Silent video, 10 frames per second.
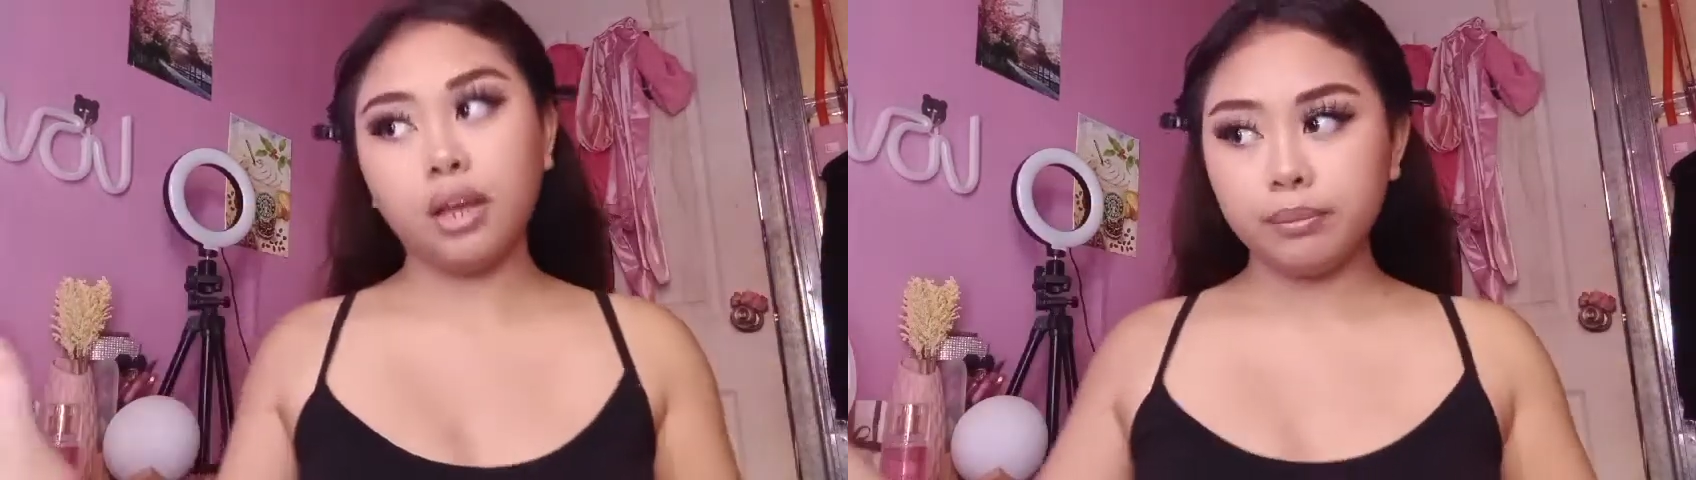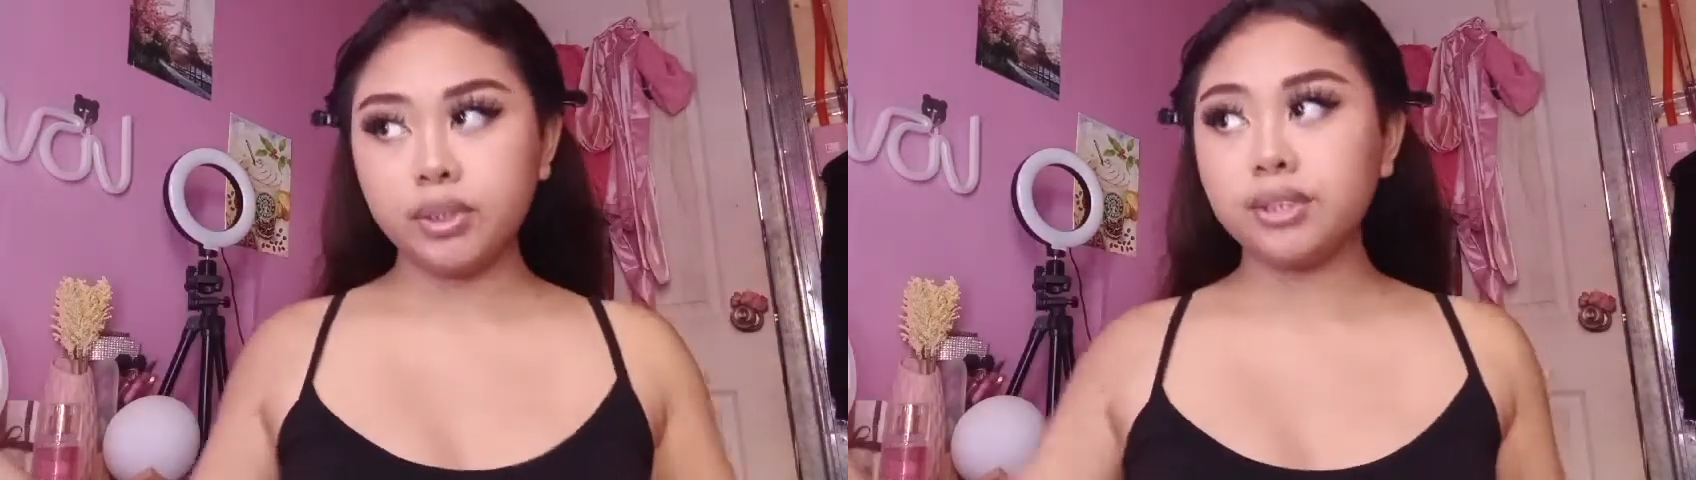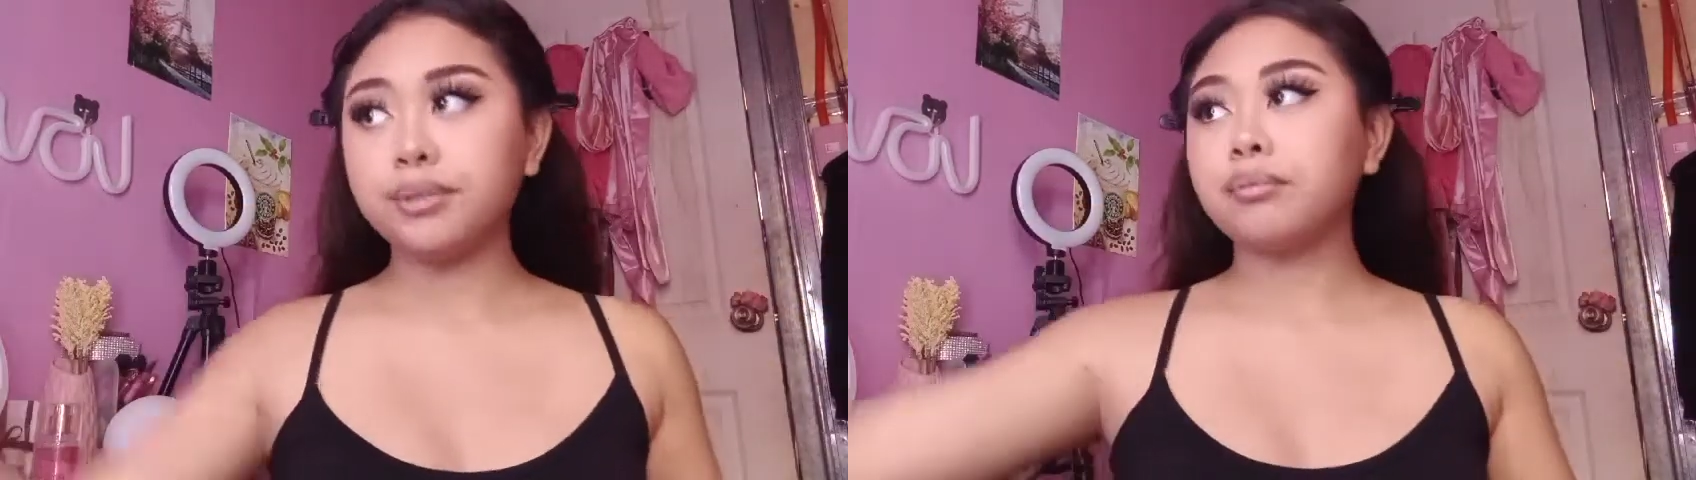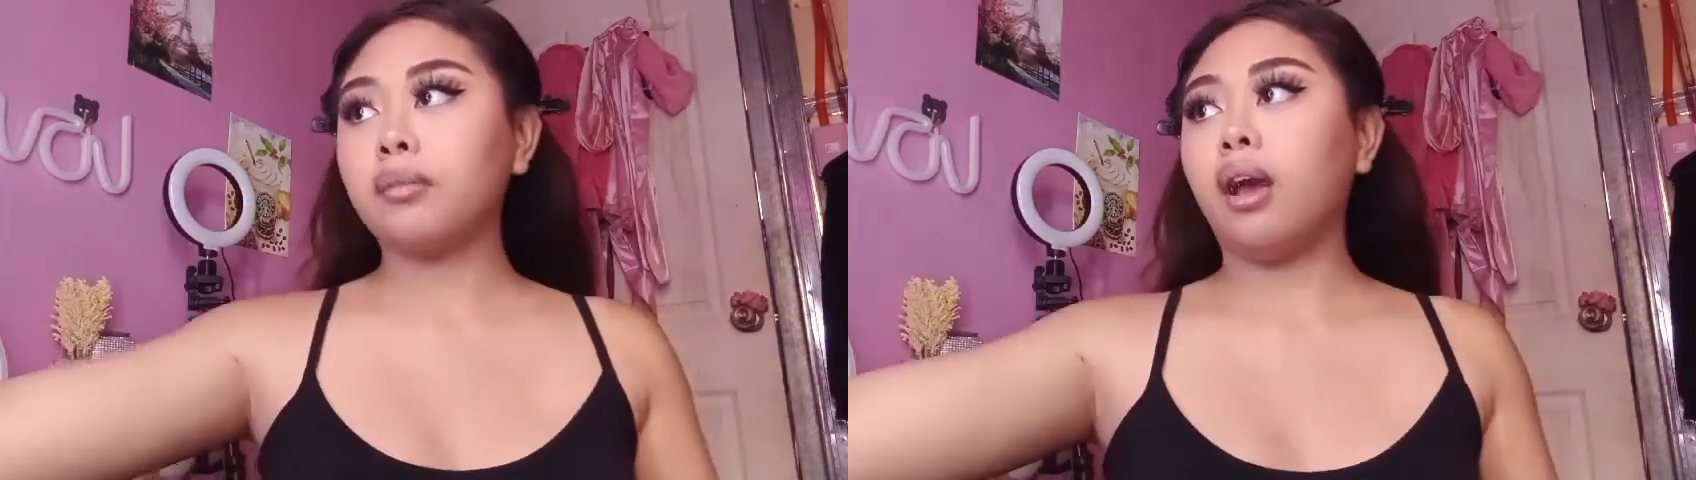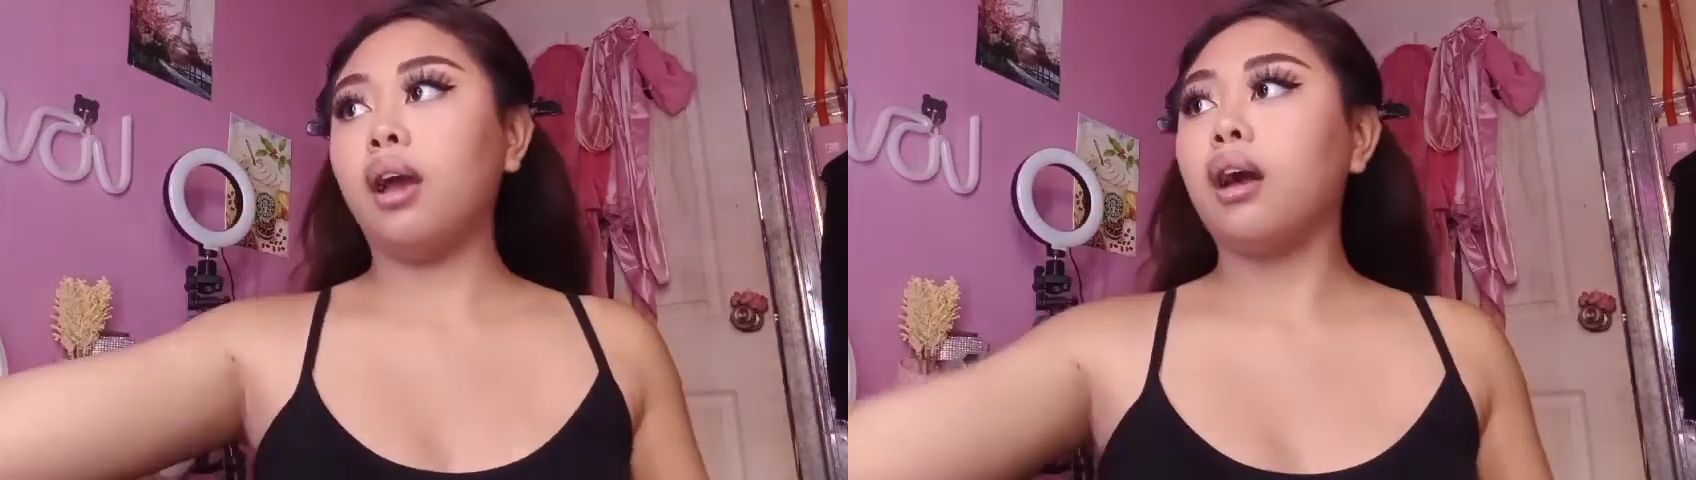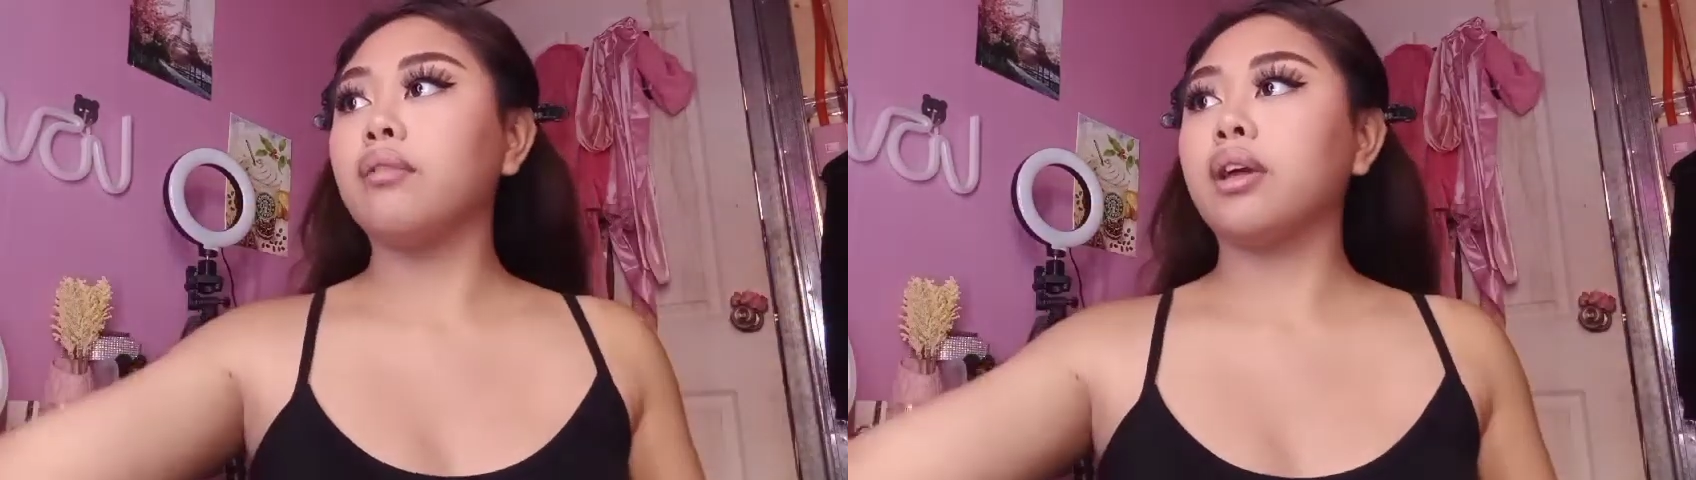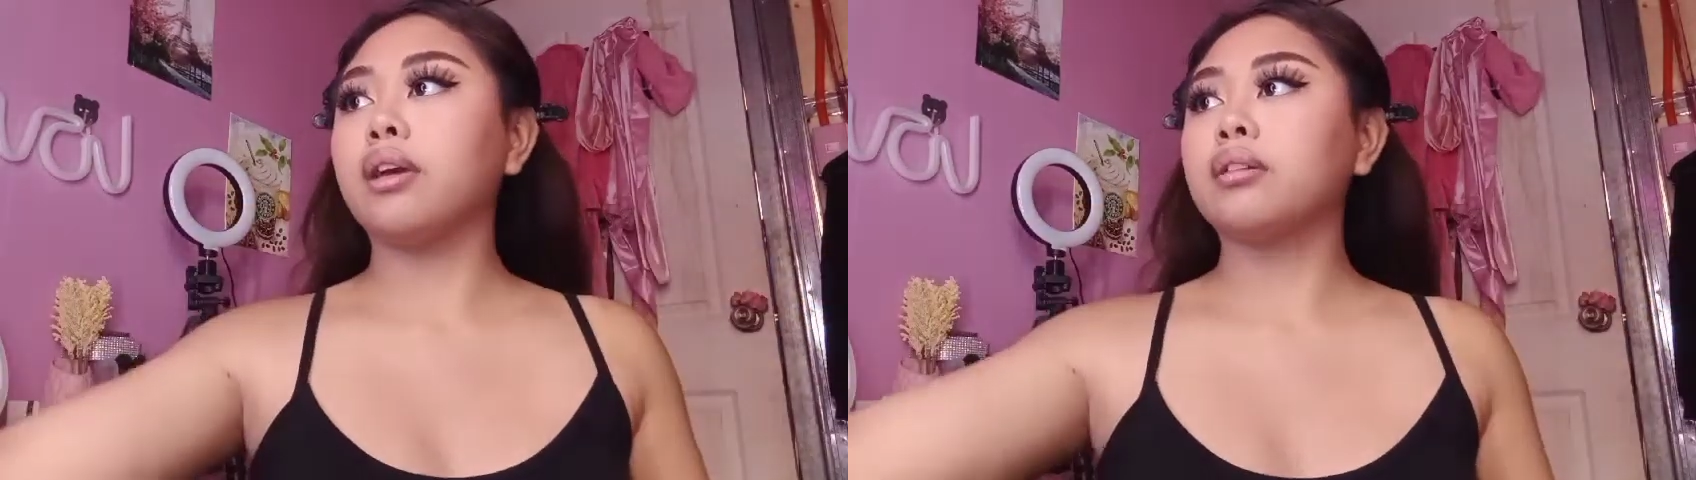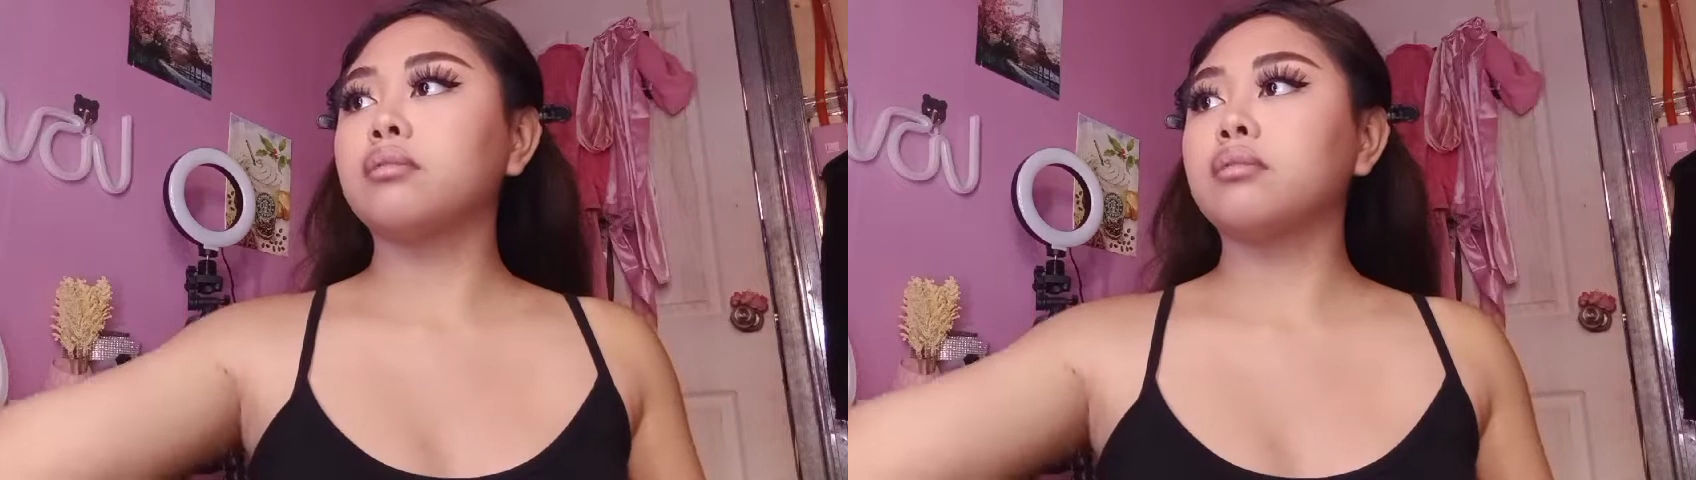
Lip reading: lips, I have like